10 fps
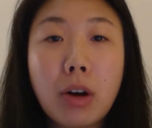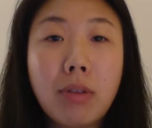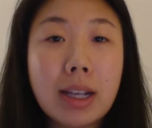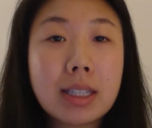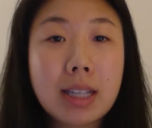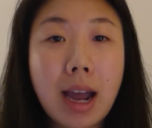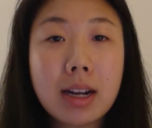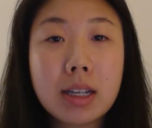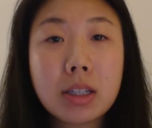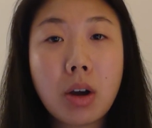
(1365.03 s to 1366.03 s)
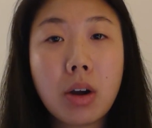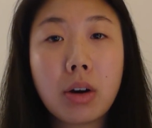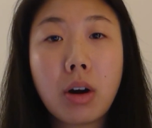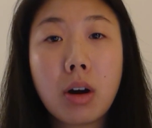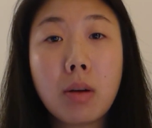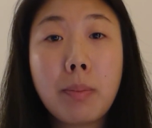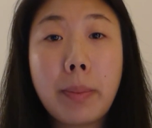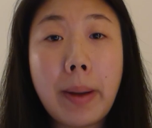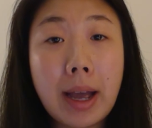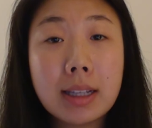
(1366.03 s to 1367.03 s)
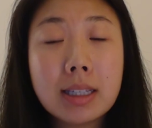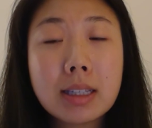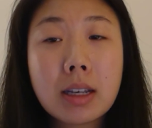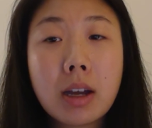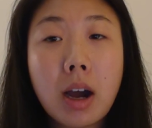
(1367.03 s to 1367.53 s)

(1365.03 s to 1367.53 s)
red status on our beds